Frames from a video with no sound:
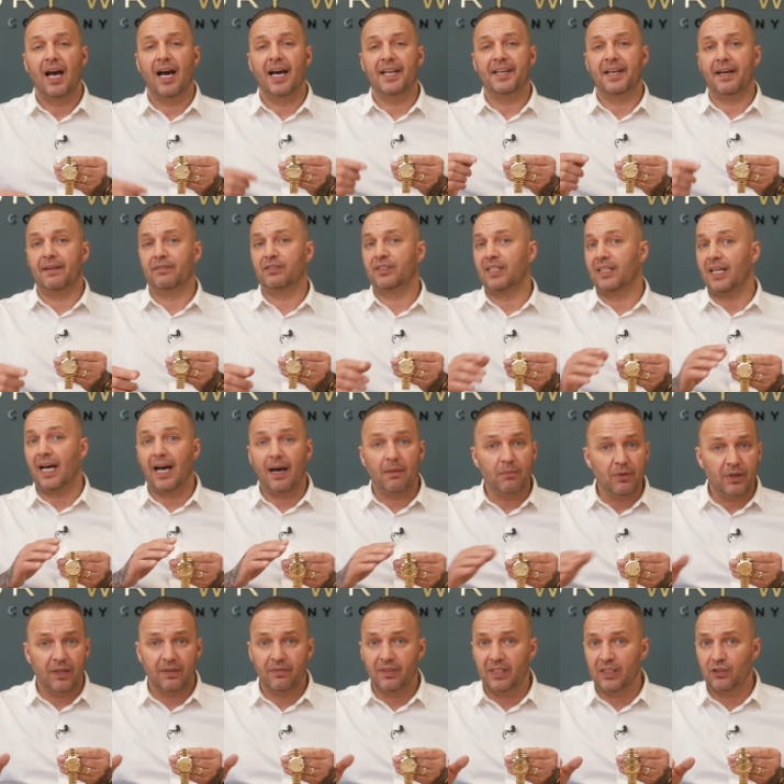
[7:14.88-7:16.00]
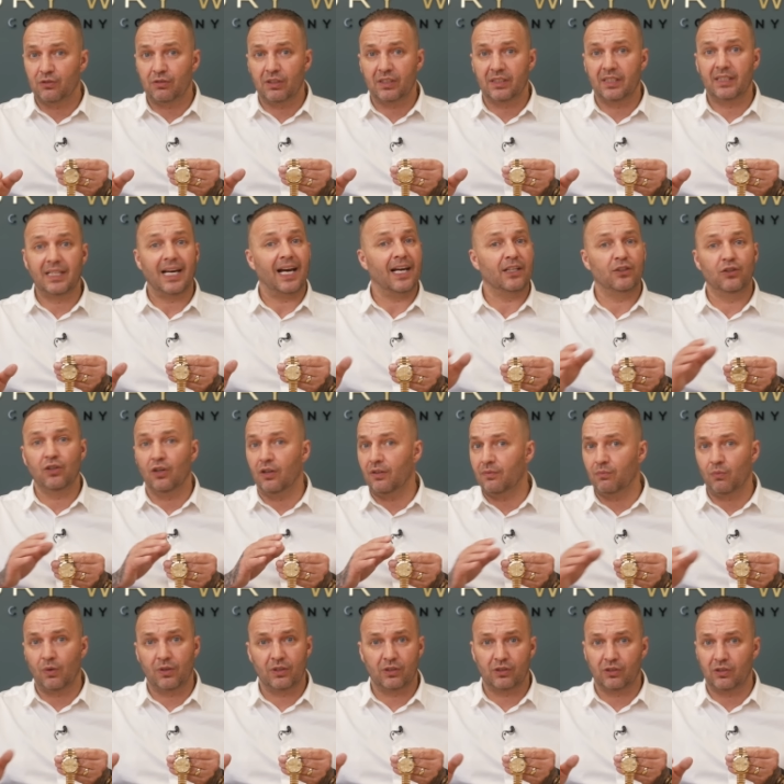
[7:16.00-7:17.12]
and I've said, I'm not even interested, I don't even
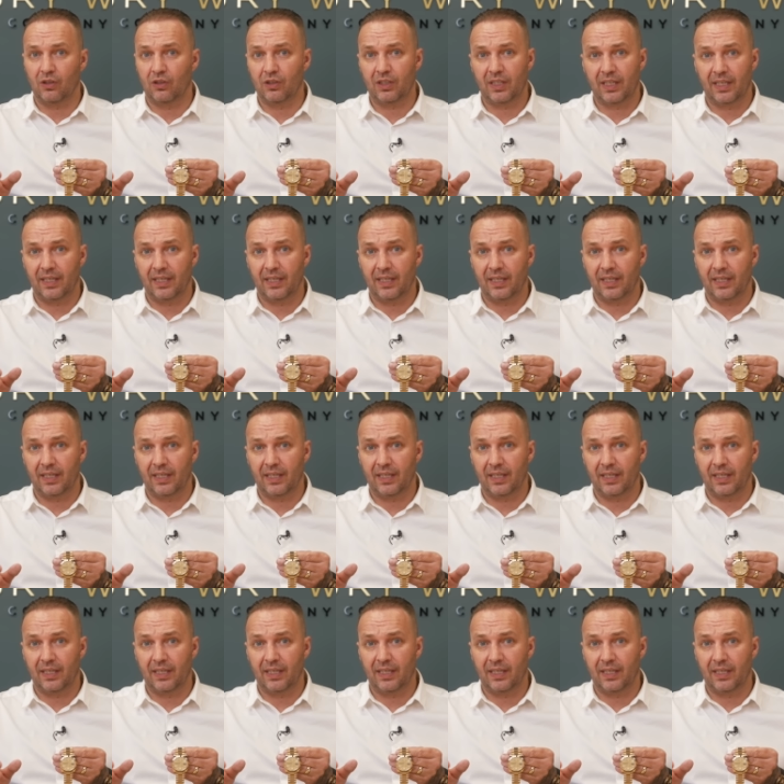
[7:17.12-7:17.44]
want to stock